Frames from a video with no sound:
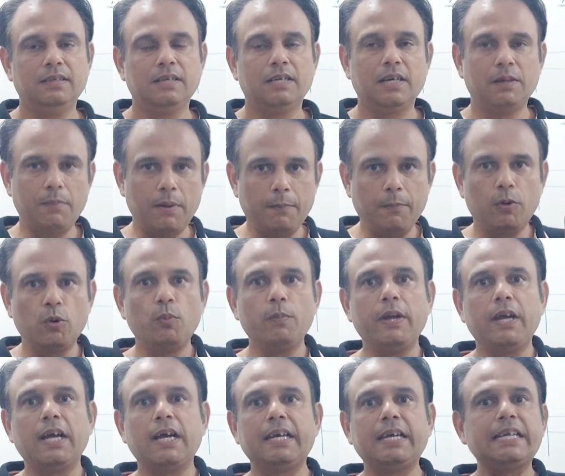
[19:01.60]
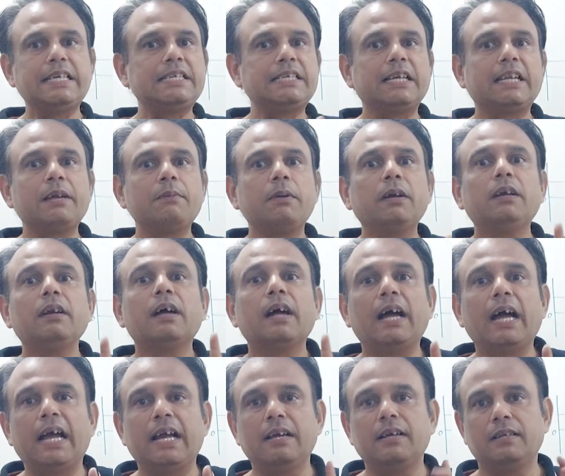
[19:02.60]
Remember, omega t is nothing but
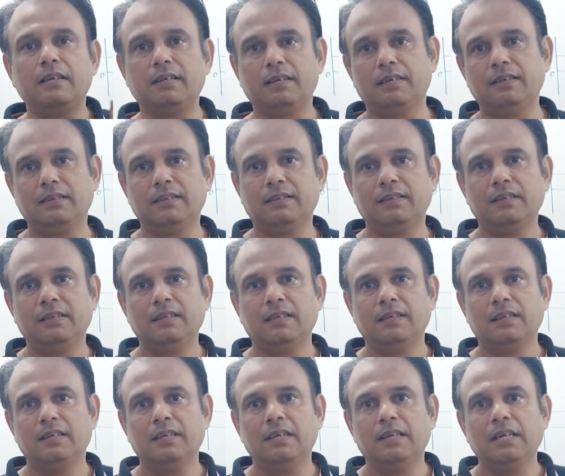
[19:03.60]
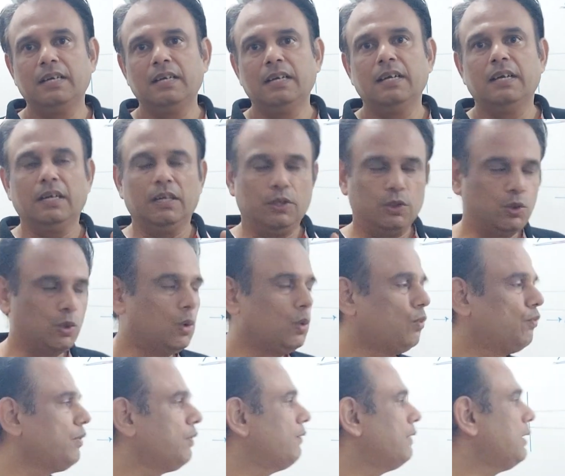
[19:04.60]
angle. So
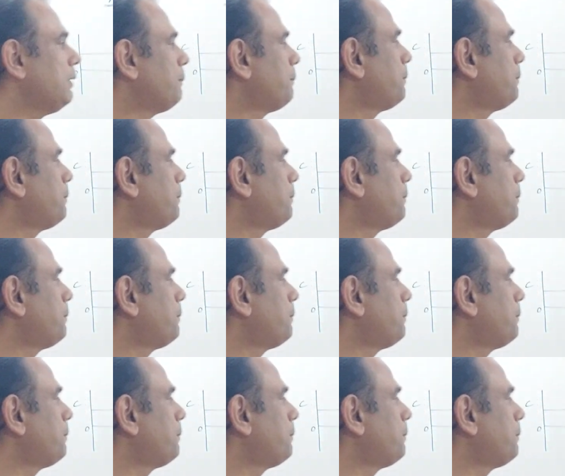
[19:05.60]
we will